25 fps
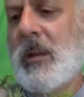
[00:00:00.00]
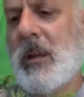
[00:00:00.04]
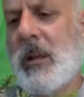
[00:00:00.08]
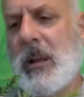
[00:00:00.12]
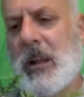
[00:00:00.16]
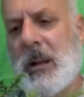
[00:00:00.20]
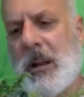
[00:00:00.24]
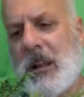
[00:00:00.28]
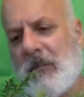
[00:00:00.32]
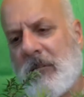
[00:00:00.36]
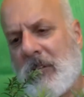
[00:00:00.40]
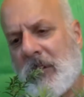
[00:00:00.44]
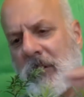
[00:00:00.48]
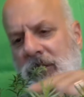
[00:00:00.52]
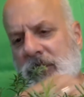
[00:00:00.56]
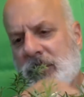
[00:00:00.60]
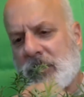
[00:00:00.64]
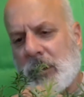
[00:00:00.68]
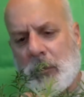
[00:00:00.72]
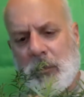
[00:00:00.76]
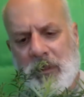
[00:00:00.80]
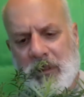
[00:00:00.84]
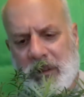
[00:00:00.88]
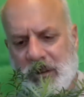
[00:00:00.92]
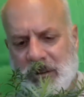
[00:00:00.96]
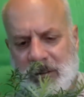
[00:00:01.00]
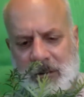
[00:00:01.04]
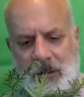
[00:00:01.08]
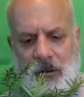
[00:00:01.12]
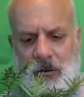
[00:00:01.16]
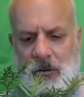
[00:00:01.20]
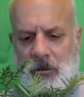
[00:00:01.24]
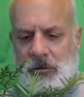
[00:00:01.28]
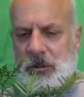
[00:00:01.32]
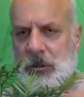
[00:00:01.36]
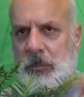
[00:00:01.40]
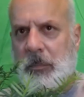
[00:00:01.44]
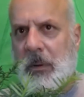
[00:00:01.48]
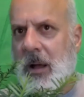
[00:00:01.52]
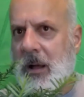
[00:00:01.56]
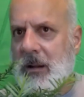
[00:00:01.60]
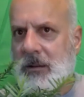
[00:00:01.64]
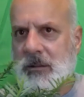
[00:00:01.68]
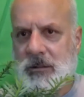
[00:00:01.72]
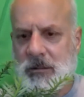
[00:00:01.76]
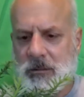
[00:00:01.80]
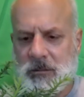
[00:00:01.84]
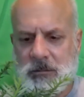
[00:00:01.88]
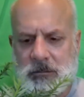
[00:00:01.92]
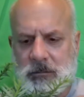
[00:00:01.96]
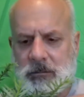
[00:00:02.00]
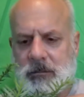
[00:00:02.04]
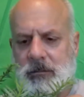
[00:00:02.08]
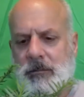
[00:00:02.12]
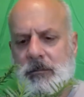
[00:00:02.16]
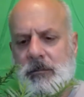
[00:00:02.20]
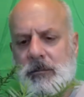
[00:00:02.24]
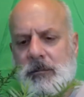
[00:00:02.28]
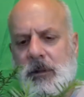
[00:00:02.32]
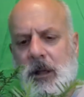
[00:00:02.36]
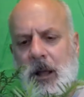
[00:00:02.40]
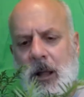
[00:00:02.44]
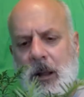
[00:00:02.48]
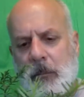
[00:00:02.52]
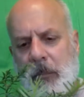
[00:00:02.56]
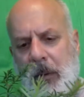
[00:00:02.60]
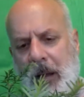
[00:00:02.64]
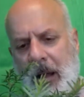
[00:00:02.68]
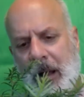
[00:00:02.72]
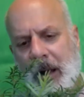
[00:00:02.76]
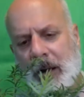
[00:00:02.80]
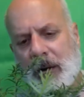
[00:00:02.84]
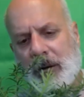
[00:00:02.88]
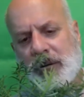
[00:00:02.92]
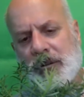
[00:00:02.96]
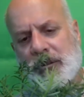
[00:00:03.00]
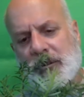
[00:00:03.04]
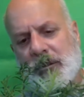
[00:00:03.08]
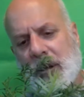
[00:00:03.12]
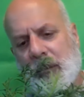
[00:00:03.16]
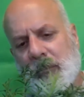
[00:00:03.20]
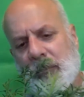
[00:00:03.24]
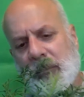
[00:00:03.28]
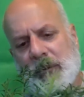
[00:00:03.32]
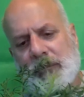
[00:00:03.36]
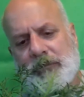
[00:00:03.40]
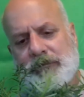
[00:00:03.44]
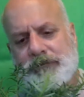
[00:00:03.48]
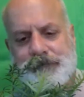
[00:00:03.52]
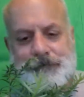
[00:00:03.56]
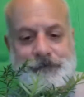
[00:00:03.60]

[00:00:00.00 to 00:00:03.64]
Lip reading: And even if some of these little spots die back or something,